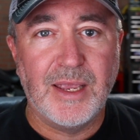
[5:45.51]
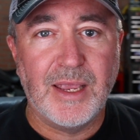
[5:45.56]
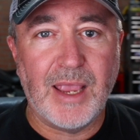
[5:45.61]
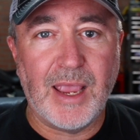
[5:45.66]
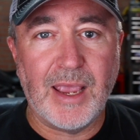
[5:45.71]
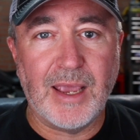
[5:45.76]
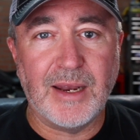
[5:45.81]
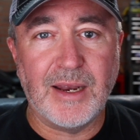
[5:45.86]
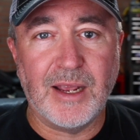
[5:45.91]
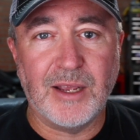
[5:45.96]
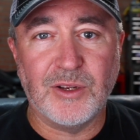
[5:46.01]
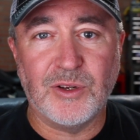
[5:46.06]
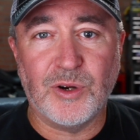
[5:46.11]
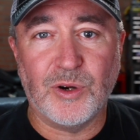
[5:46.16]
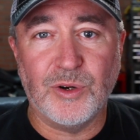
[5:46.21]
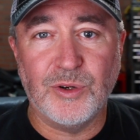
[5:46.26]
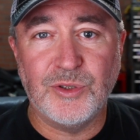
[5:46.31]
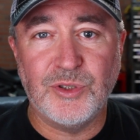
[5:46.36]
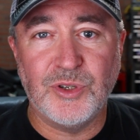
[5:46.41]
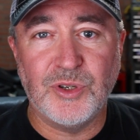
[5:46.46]
and I
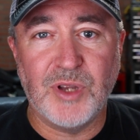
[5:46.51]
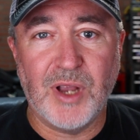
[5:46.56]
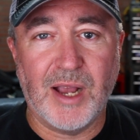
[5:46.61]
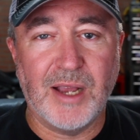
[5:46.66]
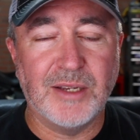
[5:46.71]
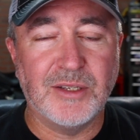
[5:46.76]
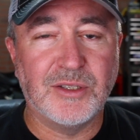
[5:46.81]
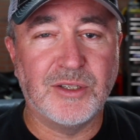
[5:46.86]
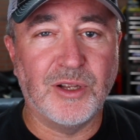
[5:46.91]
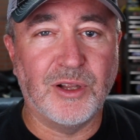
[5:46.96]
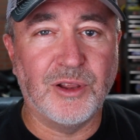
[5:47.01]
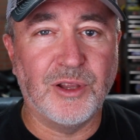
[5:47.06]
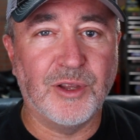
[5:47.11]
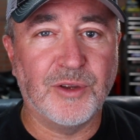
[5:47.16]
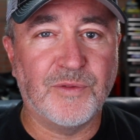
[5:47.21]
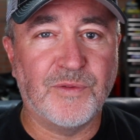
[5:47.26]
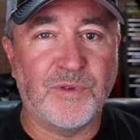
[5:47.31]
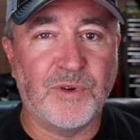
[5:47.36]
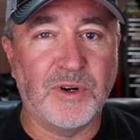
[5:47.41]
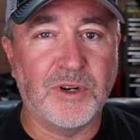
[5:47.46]
encourage you guys to
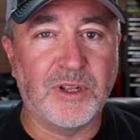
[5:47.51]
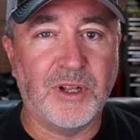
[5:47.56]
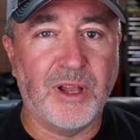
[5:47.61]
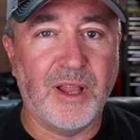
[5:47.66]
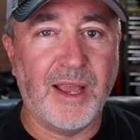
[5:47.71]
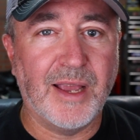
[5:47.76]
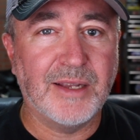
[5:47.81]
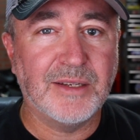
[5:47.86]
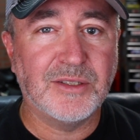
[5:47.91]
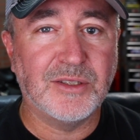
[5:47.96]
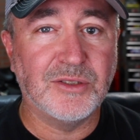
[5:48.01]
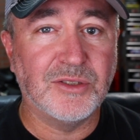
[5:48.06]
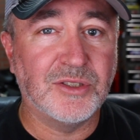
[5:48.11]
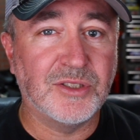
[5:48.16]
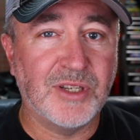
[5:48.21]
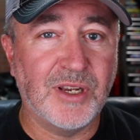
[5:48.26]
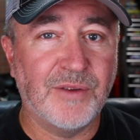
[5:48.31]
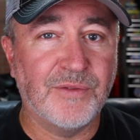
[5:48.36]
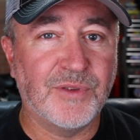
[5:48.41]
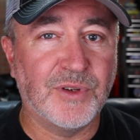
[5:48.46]
look for a class and
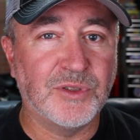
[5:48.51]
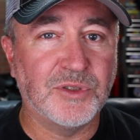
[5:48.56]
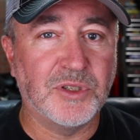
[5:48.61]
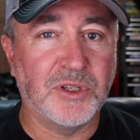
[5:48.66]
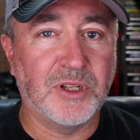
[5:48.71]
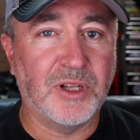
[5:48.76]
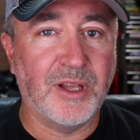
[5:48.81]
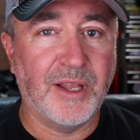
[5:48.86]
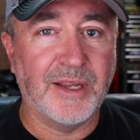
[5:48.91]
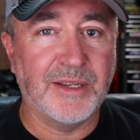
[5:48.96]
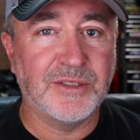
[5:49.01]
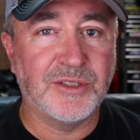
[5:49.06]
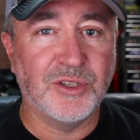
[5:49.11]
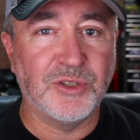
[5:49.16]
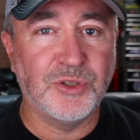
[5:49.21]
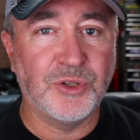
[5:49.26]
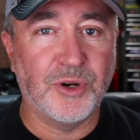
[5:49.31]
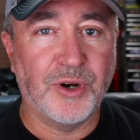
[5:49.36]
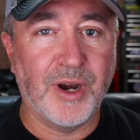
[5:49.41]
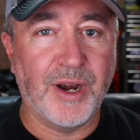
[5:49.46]
see if there's a class
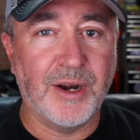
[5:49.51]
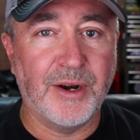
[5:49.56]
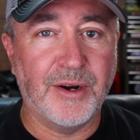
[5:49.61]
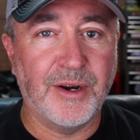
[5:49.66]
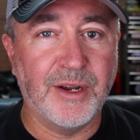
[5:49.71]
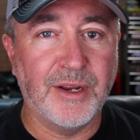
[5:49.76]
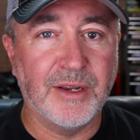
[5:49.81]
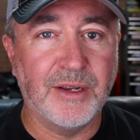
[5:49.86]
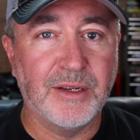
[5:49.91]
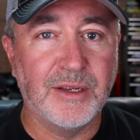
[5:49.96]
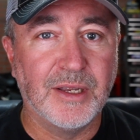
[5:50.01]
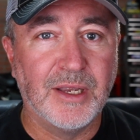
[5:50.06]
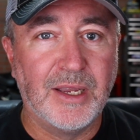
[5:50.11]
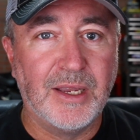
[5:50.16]
in your area.